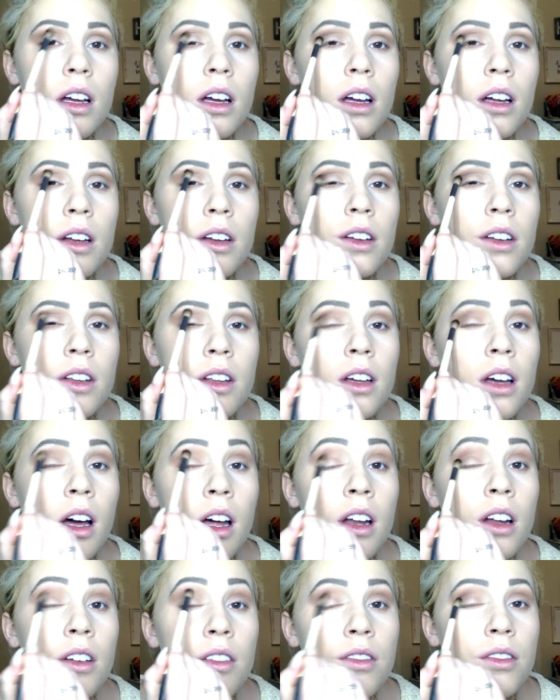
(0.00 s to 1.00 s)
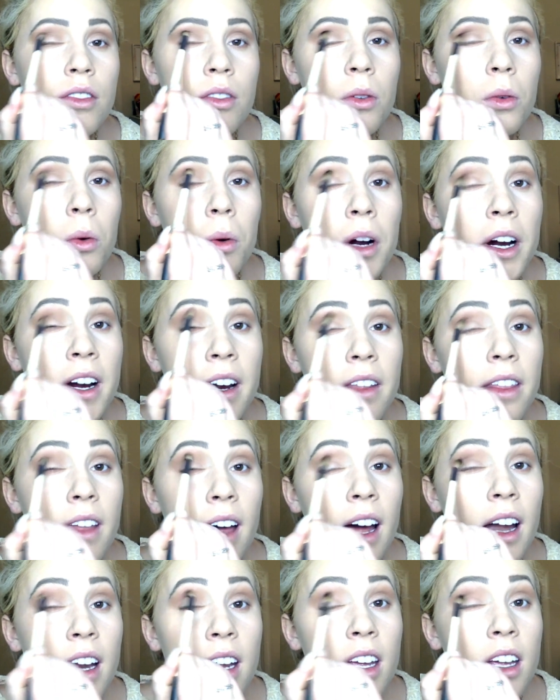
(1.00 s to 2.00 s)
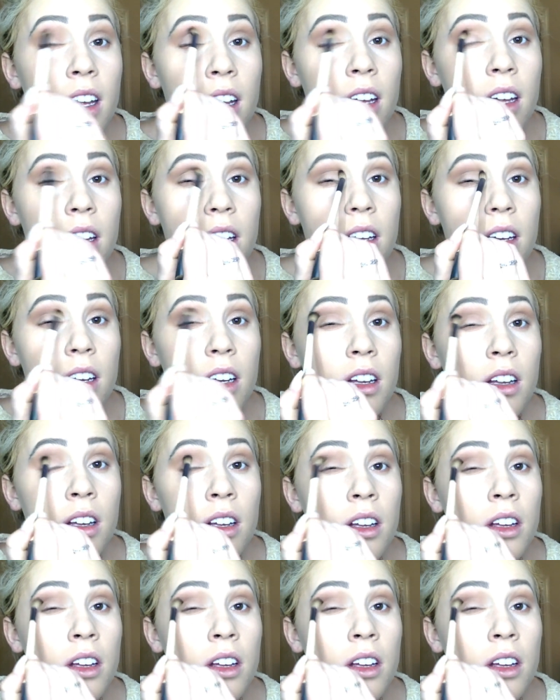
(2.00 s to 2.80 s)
and just kind of work that in